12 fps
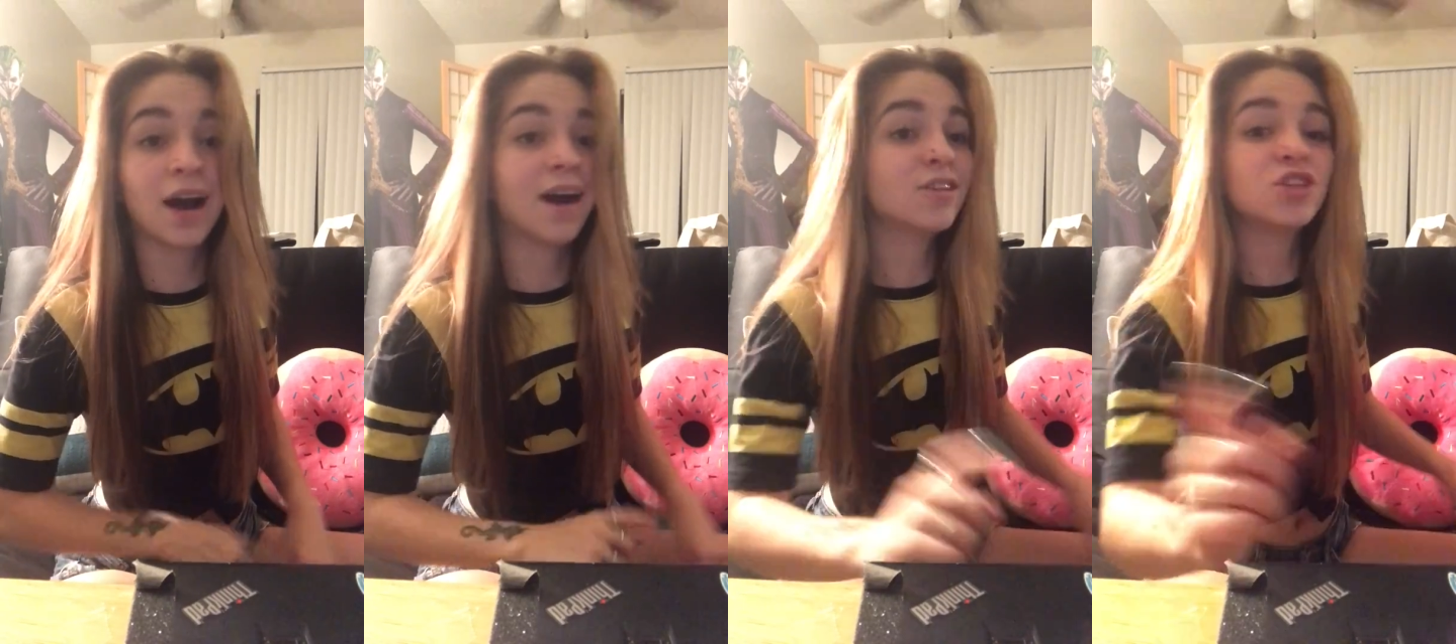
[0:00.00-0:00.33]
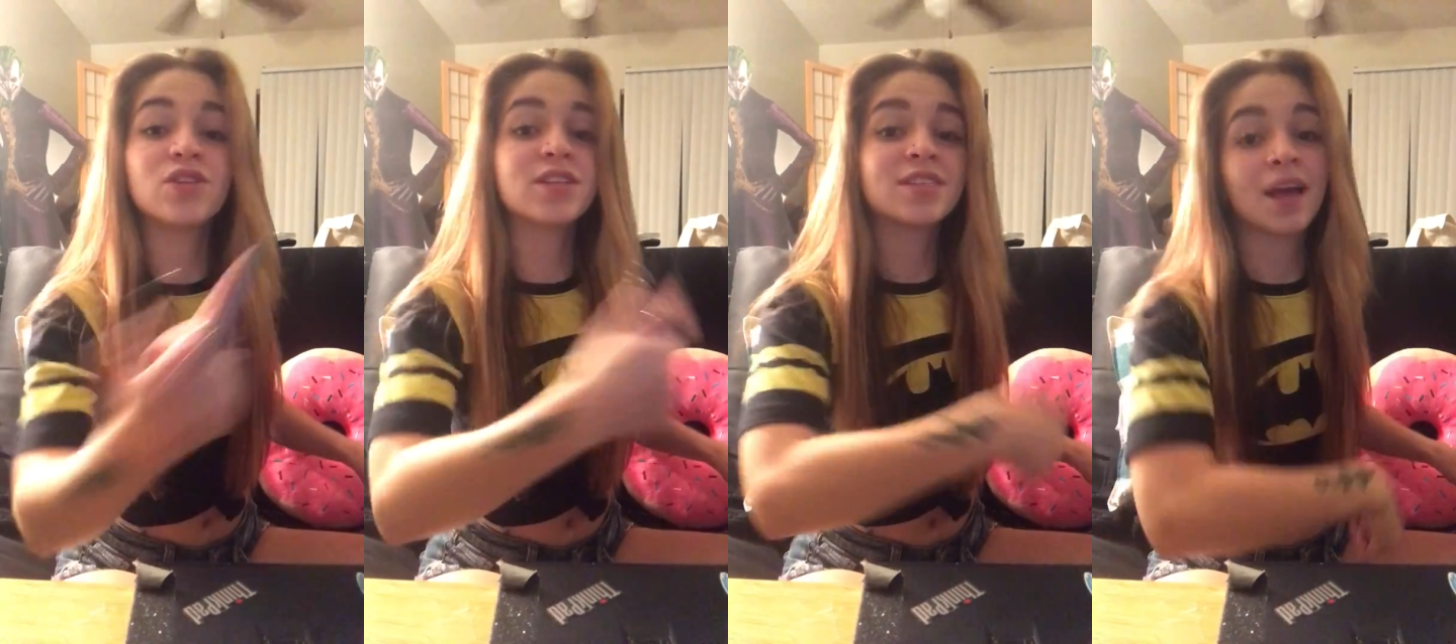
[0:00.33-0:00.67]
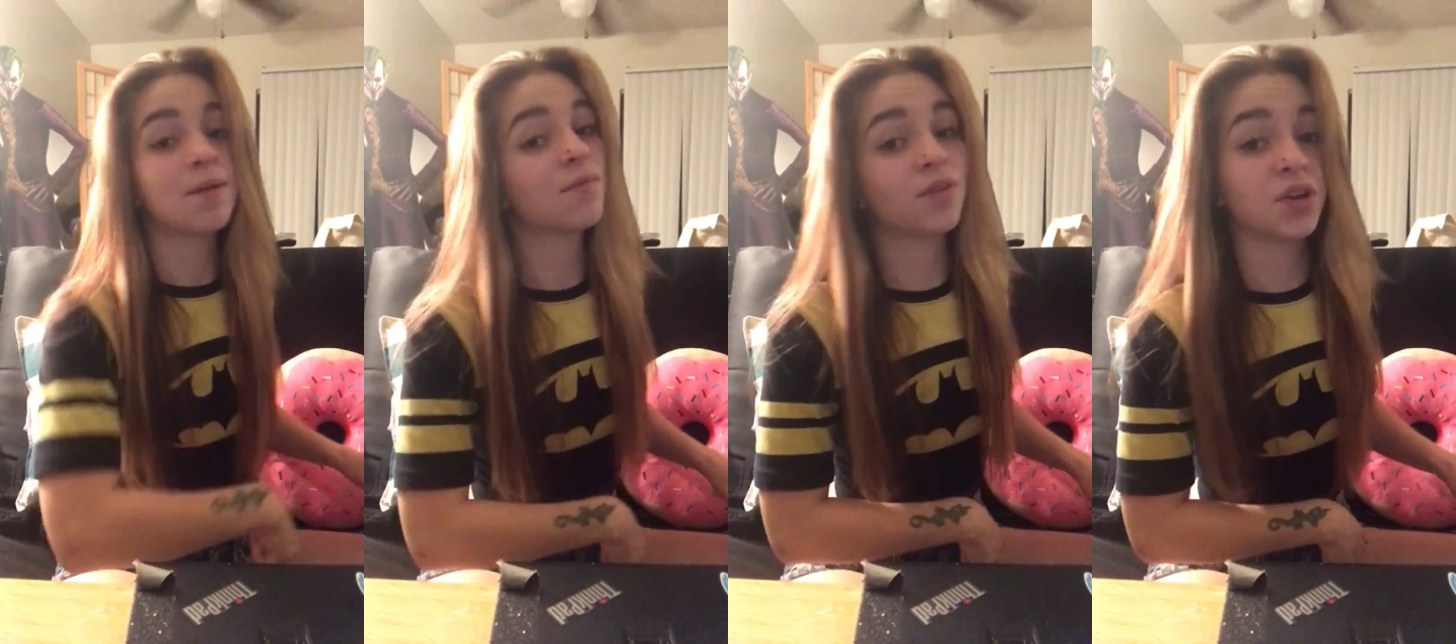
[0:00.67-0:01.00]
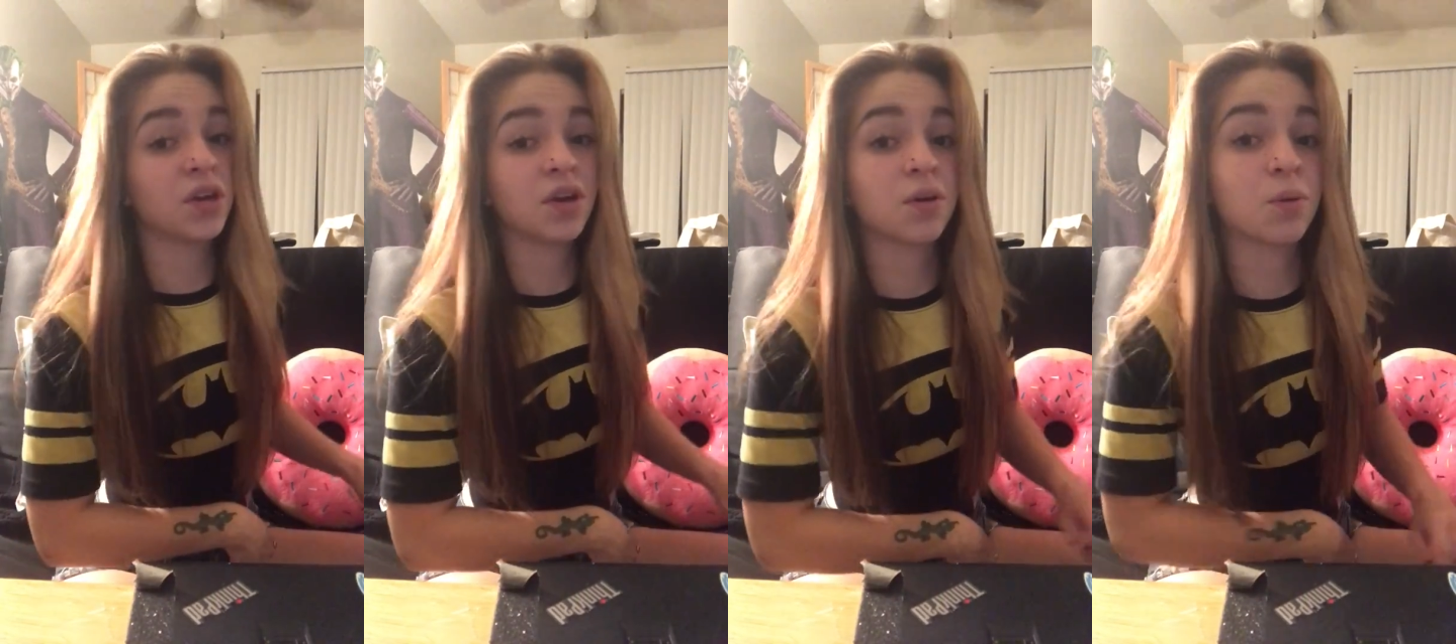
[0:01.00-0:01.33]
I'll do the same for
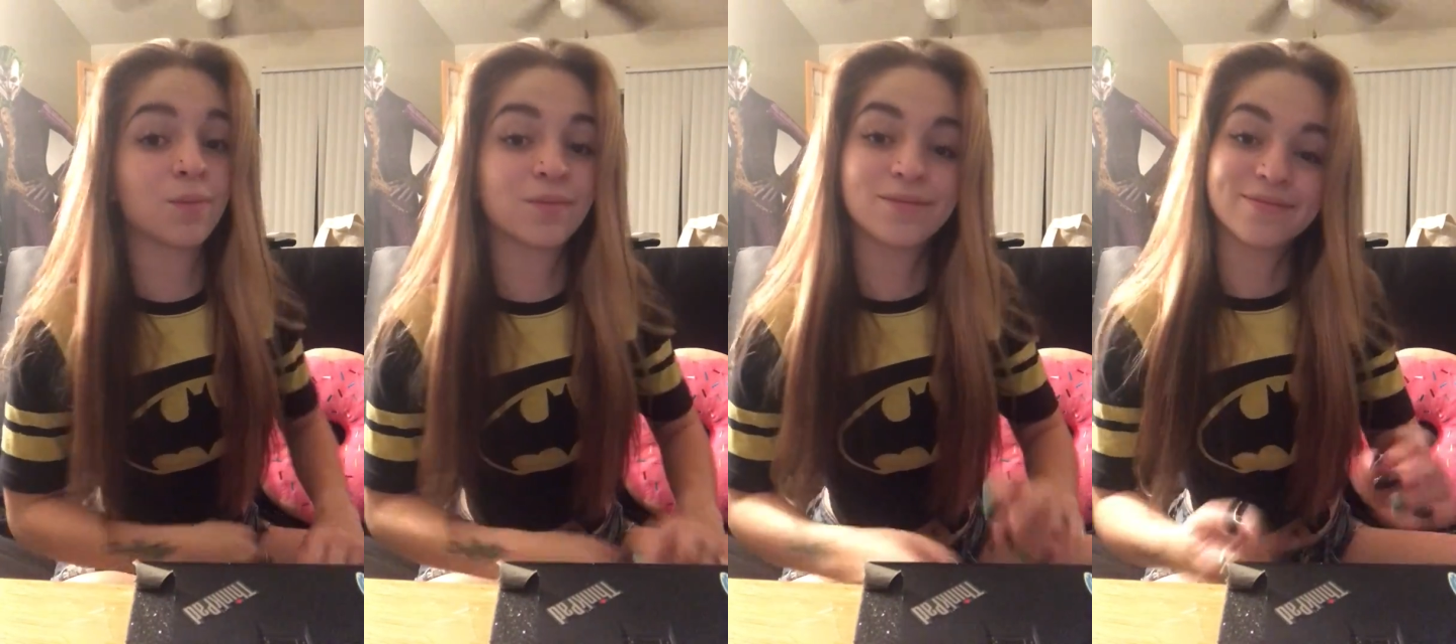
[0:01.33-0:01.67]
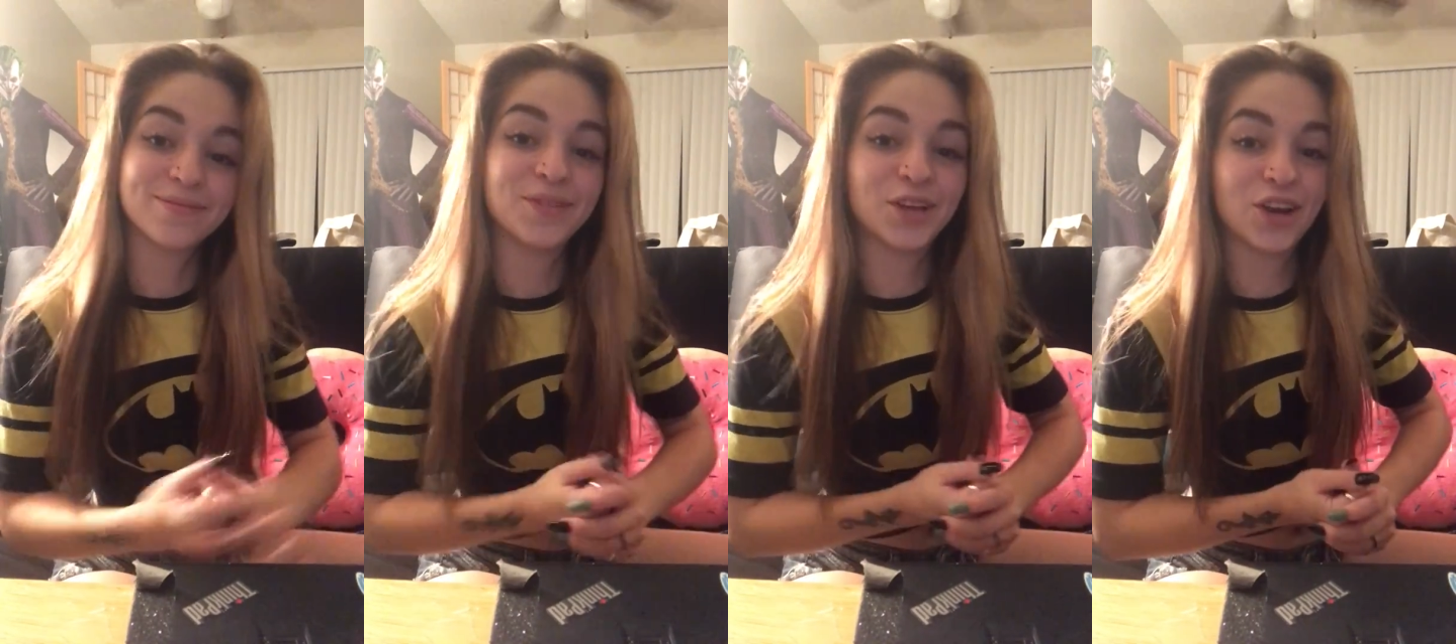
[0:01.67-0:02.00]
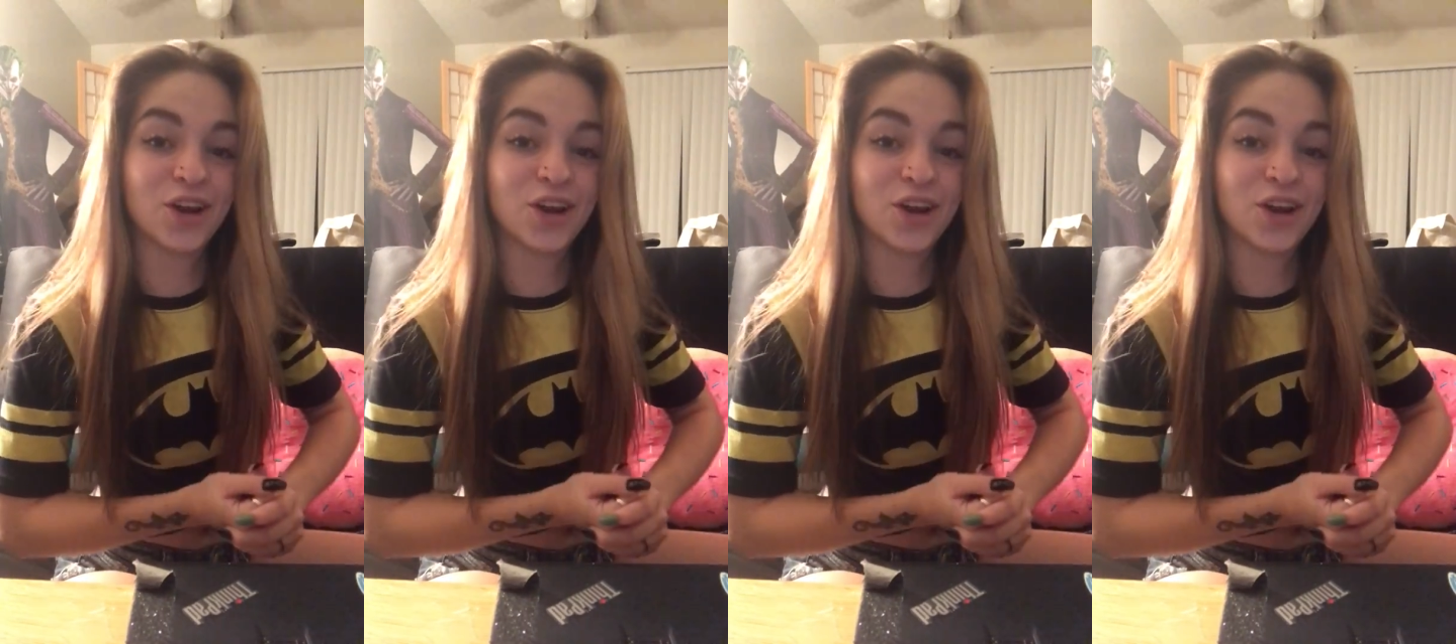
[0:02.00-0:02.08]
you, Which